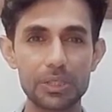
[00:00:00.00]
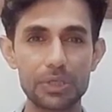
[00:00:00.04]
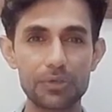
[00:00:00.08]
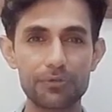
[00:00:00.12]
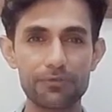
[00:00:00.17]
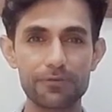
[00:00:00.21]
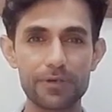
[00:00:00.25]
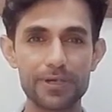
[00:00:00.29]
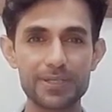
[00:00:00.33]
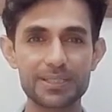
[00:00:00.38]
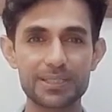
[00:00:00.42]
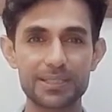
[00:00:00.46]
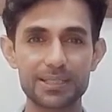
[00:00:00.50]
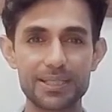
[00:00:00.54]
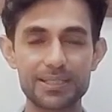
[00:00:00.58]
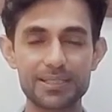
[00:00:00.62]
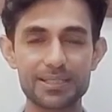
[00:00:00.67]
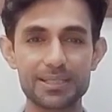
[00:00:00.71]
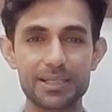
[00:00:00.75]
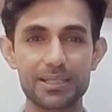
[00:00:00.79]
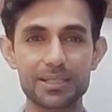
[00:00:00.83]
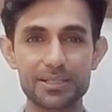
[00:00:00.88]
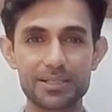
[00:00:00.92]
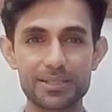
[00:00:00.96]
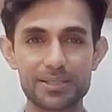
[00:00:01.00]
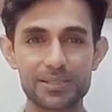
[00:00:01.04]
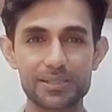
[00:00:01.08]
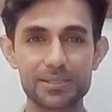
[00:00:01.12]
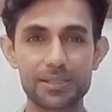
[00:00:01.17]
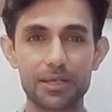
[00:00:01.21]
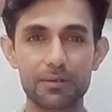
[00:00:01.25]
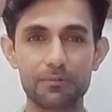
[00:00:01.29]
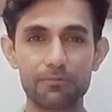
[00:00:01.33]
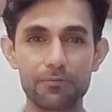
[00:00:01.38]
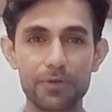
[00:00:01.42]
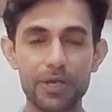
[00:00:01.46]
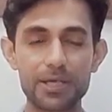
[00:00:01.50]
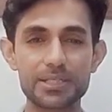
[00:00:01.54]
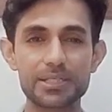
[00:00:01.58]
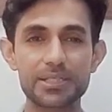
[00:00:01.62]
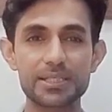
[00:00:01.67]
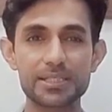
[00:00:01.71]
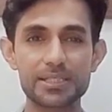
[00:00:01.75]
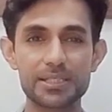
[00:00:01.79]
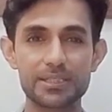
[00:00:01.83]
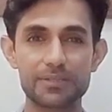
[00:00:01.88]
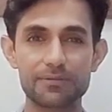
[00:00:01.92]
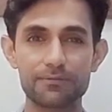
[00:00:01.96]
First, let's understand what
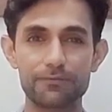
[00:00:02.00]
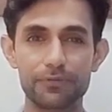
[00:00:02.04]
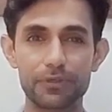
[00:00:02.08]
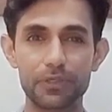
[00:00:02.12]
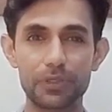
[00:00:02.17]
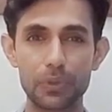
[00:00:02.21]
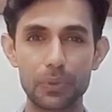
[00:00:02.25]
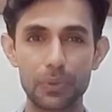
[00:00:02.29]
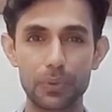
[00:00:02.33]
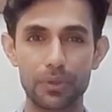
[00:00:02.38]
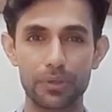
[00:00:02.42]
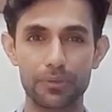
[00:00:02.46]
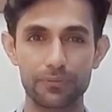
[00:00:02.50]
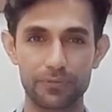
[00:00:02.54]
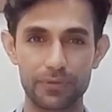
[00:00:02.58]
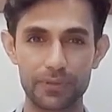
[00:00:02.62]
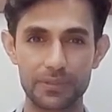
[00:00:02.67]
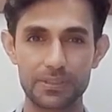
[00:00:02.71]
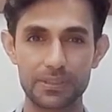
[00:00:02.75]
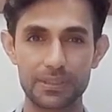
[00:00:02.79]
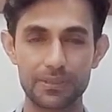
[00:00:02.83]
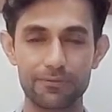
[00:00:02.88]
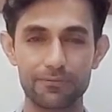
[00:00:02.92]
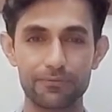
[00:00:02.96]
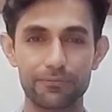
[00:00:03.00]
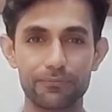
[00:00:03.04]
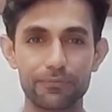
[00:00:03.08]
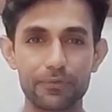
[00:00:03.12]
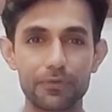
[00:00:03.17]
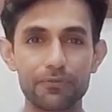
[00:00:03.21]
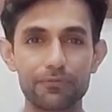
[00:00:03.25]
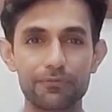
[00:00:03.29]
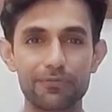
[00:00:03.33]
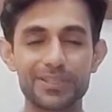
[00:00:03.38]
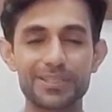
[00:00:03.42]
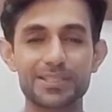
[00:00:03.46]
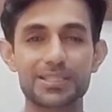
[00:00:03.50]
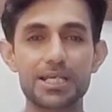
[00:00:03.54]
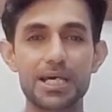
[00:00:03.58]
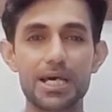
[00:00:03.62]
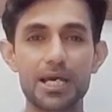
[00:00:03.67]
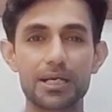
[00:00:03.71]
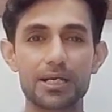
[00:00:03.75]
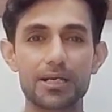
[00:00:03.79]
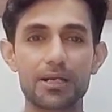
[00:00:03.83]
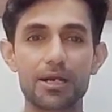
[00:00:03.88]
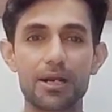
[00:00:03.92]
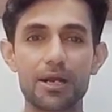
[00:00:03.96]
is VOA Visa. Visa
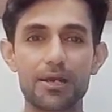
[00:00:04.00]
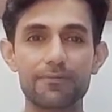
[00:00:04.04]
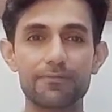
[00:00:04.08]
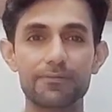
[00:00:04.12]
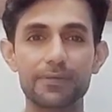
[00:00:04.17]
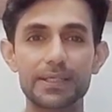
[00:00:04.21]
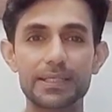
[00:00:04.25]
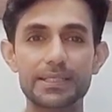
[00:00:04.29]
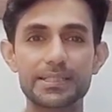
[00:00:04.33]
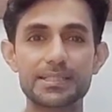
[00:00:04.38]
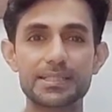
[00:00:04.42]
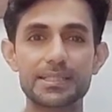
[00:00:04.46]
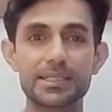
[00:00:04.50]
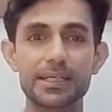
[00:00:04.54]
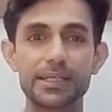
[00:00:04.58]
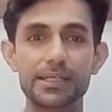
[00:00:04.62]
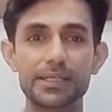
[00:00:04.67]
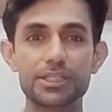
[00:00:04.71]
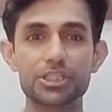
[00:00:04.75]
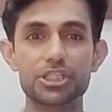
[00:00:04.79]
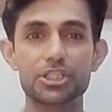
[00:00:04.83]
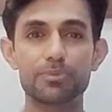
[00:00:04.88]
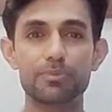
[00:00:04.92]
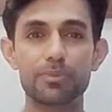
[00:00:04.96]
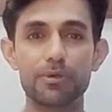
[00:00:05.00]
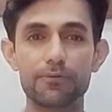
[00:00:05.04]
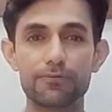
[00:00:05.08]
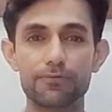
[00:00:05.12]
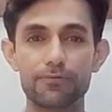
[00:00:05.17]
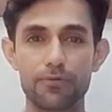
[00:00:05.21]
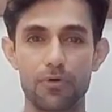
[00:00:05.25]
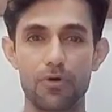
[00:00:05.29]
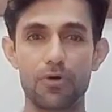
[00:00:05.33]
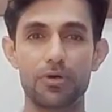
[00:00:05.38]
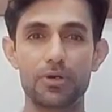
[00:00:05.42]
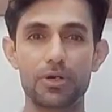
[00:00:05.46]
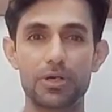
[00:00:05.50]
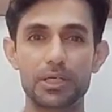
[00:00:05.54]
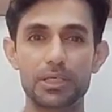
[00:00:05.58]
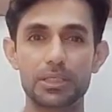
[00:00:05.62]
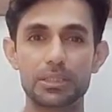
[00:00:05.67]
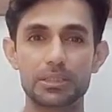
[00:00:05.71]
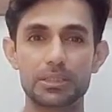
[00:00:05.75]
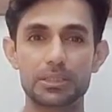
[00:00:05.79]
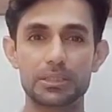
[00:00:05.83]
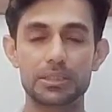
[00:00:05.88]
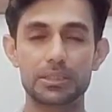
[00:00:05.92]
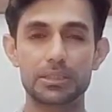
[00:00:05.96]
on arrival, it's eligible foreigner,
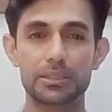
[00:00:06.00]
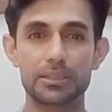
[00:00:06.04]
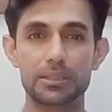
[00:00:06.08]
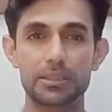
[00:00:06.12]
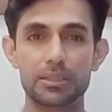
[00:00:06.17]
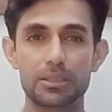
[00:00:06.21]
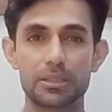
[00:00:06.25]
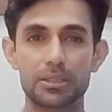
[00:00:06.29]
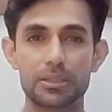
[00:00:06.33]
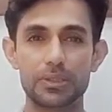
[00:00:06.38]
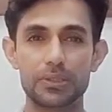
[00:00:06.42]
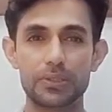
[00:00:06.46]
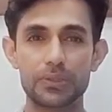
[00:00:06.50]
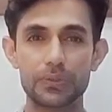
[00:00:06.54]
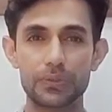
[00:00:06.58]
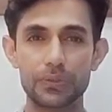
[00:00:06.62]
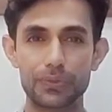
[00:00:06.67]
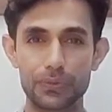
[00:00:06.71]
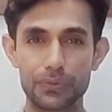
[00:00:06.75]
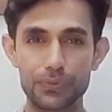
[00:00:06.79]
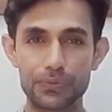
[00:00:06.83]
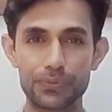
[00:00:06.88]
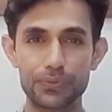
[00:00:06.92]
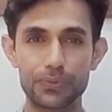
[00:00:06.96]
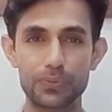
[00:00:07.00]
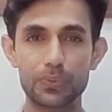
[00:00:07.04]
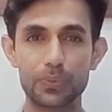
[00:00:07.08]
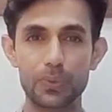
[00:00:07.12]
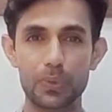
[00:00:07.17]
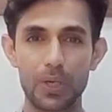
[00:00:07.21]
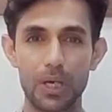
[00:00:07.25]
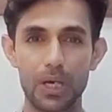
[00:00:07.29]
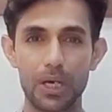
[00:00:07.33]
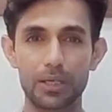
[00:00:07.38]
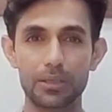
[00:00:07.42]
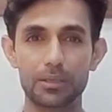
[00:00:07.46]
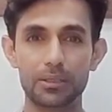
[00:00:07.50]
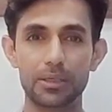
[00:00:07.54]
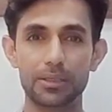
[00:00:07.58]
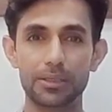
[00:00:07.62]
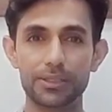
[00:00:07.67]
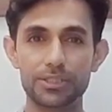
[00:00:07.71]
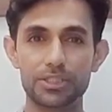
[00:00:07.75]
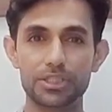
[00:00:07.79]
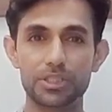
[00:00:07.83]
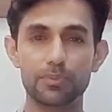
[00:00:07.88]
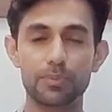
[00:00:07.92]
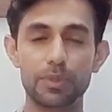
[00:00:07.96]
those who are
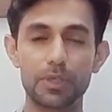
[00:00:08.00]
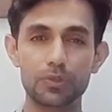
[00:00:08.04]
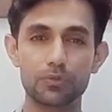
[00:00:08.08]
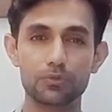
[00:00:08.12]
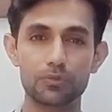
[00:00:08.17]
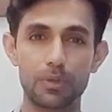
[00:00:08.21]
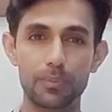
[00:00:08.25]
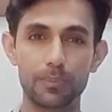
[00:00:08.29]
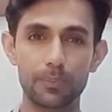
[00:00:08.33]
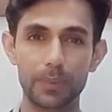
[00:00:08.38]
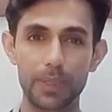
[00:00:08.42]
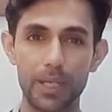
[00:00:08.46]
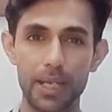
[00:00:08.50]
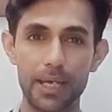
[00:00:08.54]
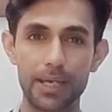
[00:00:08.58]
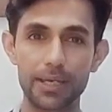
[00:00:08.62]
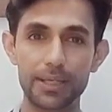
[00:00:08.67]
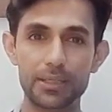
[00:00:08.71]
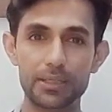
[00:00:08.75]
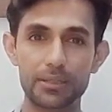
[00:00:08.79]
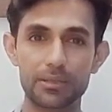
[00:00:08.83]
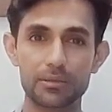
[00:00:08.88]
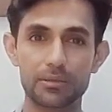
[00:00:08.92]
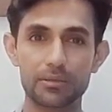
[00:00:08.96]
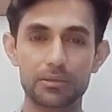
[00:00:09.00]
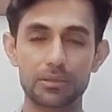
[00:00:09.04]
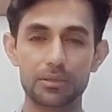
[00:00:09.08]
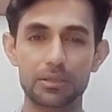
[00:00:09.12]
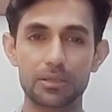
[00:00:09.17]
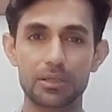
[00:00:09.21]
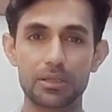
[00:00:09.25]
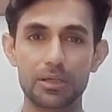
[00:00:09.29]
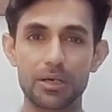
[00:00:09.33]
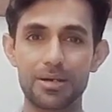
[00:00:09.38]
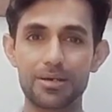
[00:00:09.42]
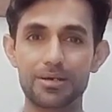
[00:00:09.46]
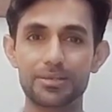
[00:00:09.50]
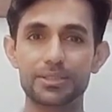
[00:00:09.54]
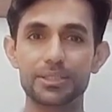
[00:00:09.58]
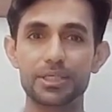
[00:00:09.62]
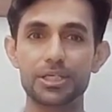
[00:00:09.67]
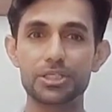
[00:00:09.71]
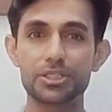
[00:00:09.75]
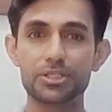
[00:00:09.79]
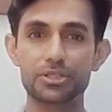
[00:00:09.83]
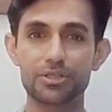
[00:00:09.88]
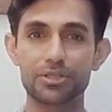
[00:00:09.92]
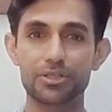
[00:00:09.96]
eligible to apply on the
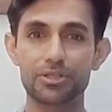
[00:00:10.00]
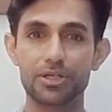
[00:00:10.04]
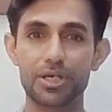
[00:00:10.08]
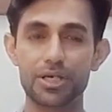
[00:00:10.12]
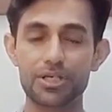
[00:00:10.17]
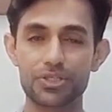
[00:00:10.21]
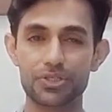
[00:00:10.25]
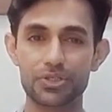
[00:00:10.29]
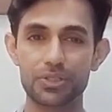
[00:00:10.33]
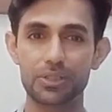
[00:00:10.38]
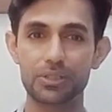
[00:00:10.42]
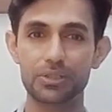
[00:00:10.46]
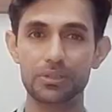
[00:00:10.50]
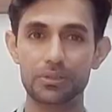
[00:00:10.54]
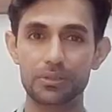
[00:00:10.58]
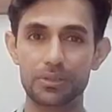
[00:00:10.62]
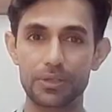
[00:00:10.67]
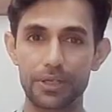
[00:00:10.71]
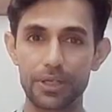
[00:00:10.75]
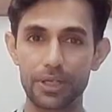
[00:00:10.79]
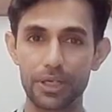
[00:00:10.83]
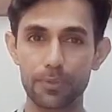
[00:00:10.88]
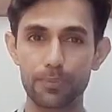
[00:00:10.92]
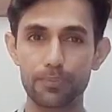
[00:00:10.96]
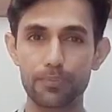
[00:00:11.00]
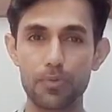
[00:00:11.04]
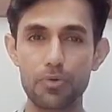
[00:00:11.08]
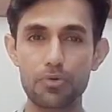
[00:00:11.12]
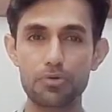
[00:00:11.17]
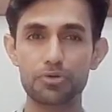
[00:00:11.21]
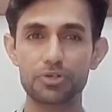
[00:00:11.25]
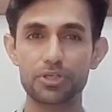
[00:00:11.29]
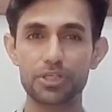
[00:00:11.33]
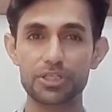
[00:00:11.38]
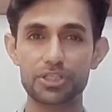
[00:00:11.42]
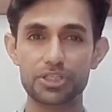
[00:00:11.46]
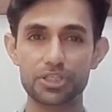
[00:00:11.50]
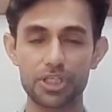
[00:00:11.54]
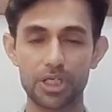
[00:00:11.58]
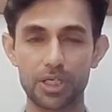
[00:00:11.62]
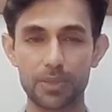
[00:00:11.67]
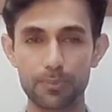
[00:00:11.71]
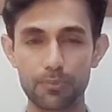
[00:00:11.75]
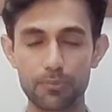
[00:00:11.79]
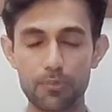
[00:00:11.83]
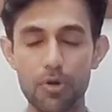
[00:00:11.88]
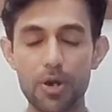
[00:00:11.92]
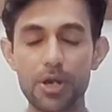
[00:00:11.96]
international airport and
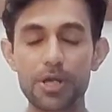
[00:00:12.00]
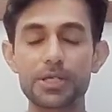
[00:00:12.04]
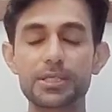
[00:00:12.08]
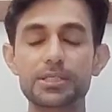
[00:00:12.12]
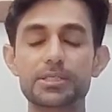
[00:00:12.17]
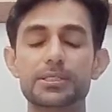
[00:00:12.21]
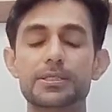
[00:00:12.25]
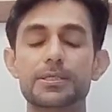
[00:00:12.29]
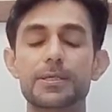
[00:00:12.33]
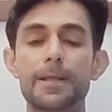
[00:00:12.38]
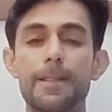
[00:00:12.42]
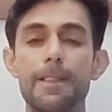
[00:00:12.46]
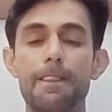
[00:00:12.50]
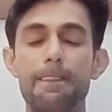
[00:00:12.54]
checkpoint.